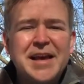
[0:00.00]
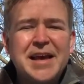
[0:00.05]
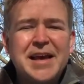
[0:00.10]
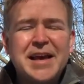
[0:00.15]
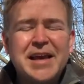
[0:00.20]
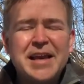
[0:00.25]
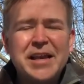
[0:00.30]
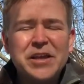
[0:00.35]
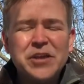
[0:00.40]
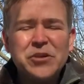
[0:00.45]

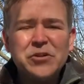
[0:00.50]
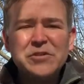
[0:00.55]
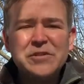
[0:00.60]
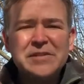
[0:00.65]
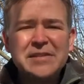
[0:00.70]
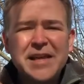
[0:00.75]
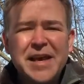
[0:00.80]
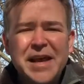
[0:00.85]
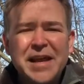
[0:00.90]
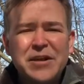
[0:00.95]
and it uses
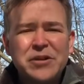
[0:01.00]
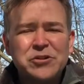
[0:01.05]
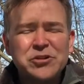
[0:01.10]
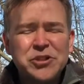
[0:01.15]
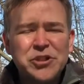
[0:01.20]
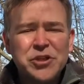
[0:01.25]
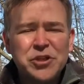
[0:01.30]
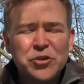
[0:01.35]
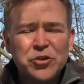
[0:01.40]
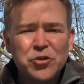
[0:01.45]
that energy
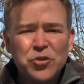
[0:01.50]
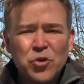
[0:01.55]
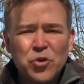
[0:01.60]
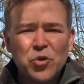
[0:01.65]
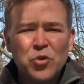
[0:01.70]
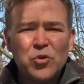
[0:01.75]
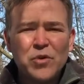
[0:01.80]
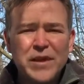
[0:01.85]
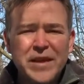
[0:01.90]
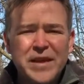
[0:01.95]
to grow
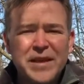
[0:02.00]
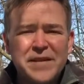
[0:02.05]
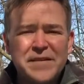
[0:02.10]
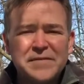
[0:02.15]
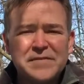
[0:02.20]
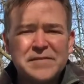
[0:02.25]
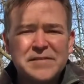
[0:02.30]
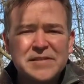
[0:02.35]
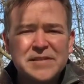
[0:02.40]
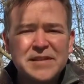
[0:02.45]

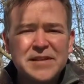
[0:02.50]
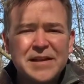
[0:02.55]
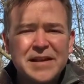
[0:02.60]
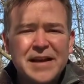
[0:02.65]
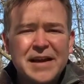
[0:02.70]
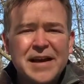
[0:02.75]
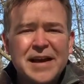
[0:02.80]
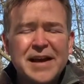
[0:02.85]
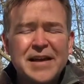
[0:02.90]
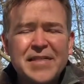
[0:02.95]
leaves
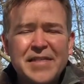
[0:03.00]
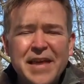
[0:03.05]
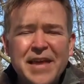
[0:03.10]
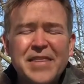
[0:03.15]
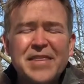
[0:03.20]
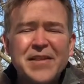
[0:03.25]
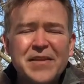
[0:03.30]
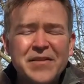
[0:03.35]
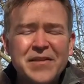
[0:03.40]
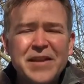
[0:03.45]
and then
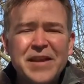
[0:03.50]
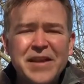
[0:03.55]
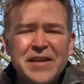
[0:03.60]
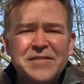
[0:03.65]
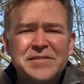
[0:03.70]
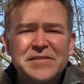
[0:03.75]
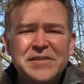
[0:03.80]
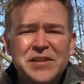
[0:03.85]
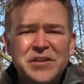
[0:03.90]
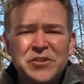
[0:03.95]
the
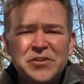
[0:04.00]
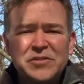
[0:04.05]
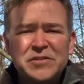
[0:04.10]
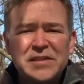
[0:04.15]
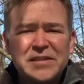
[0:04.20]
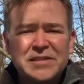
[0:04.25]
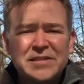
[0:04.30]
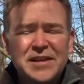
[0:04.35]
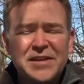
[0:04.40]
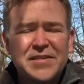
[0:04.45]
leaves can use the
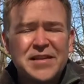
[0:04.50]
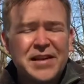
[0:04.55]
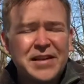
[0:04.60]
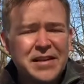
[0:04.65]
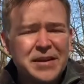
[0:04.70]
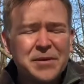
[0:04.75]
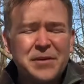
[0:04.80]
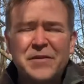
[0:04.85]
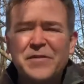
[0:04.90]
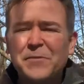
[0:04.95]
sunlight
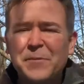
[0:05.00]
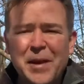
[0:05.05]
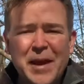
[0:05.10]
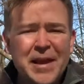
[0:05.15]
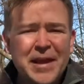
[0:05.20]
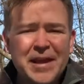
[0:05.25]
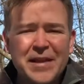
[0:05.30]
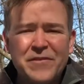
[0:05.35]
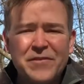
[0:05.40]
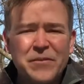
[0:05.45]
to even
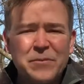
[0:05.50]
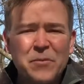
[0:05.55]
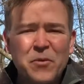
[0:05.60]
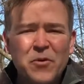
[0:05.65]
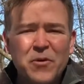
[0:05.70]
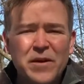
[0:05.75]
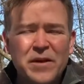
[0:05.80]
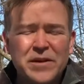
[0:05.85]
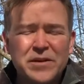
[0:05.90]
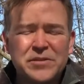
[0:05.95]
make even
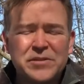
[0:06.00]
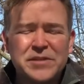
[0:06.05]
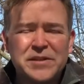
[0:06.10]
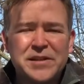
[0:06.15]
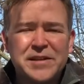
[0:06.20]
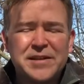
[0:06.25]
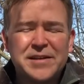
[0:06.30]
more energy.